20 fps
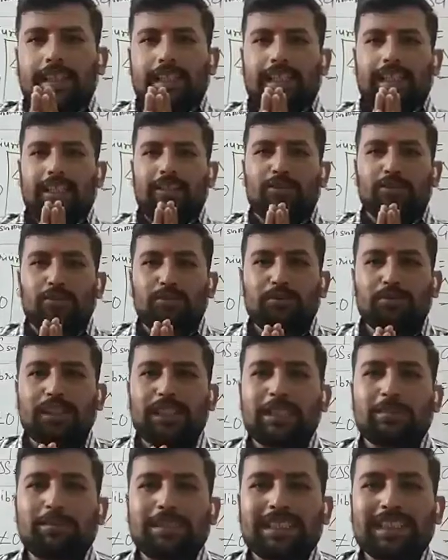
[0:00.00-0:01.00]
Hello,
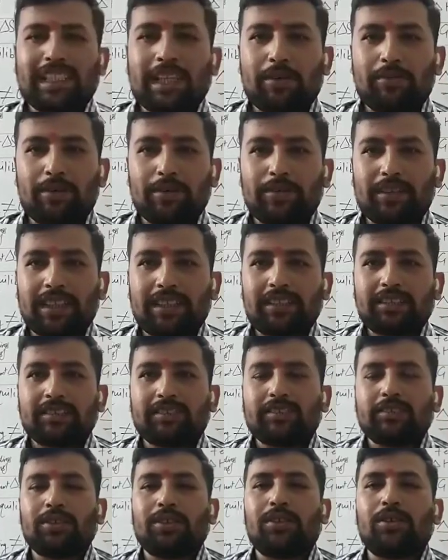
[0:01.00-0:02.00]
namaste everyone.
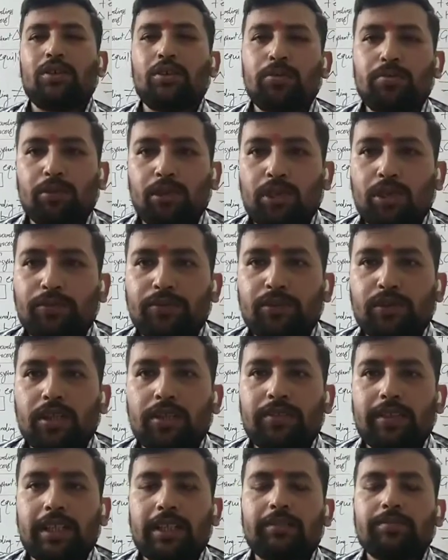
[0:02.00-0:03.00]
Hope all of you are
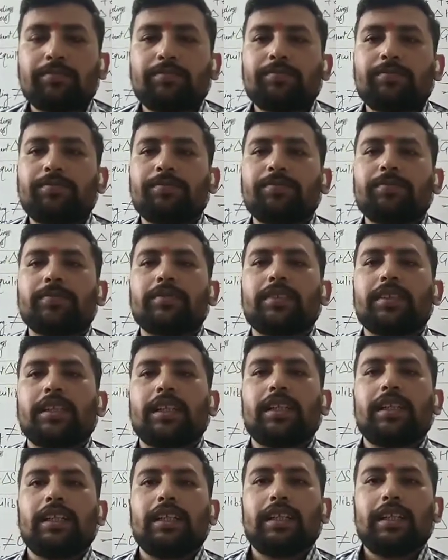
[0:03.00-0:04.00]
well.
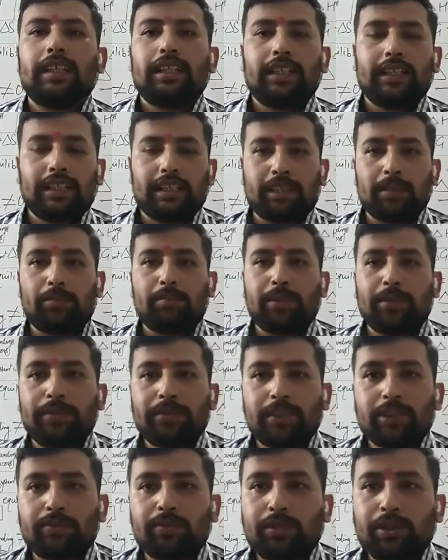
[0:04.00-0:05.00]
In the
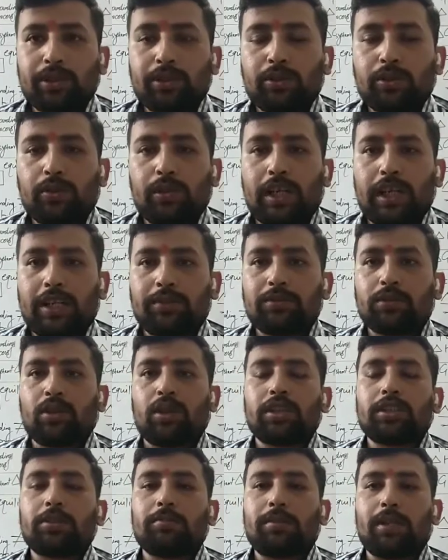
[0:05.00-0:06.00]
previous video, I have
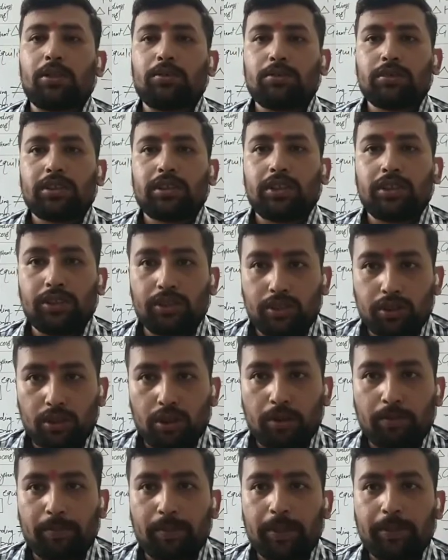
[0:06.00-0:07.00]
talked about
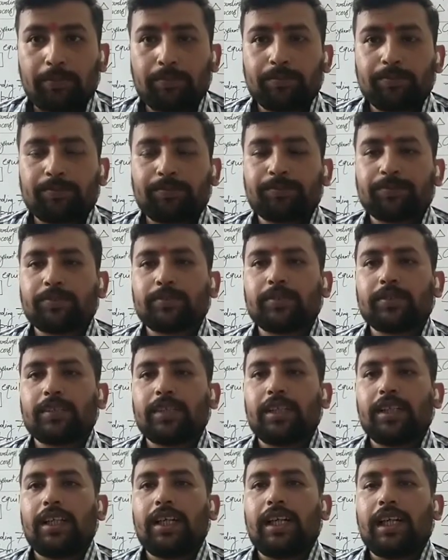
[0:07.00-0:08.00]
entropy
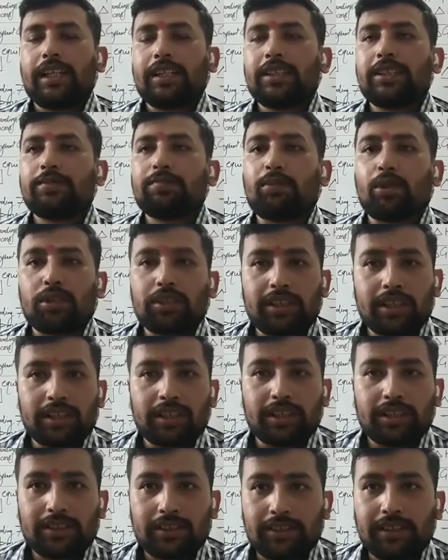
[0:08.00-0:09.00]
and the
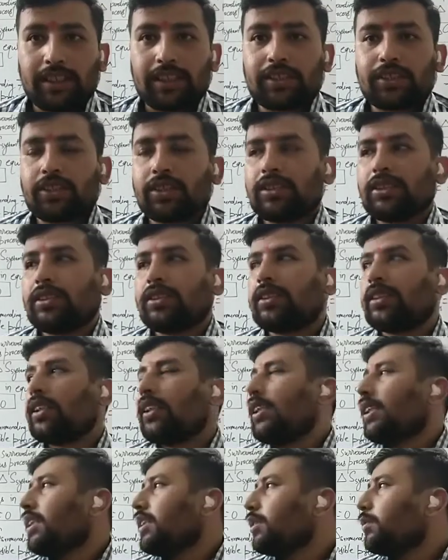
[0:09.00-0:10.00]
spontaneous reactions,
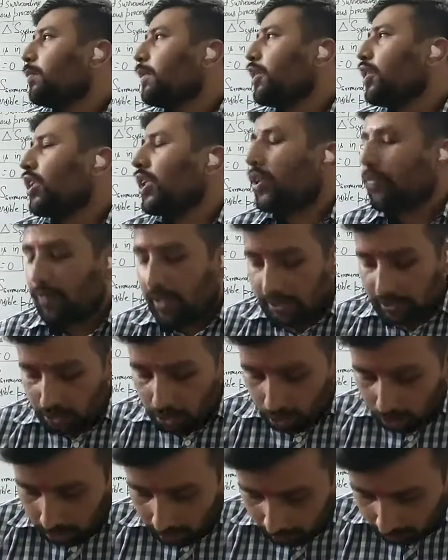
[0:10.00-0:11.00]
especially if I
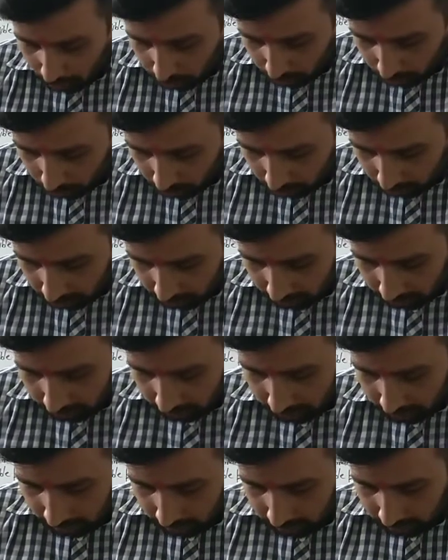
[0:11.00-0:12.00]
talk about
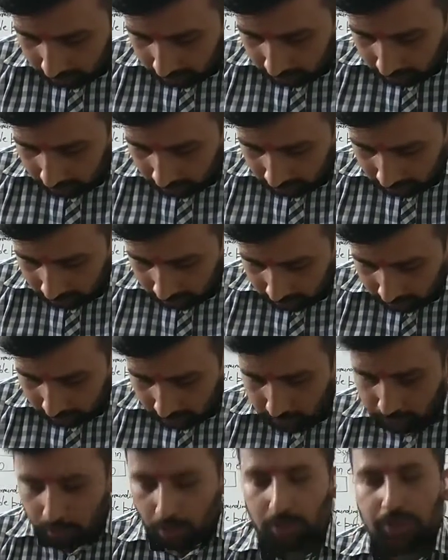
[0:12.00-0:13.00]
the
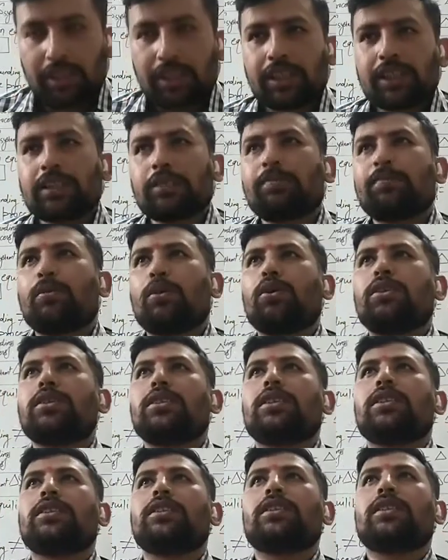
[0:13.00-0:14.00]
spontaneous
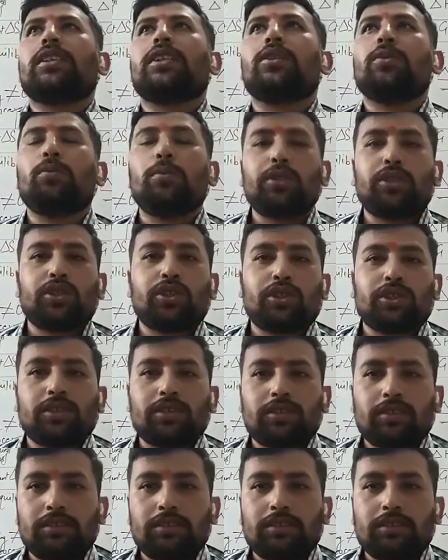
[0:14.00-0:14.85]
process in which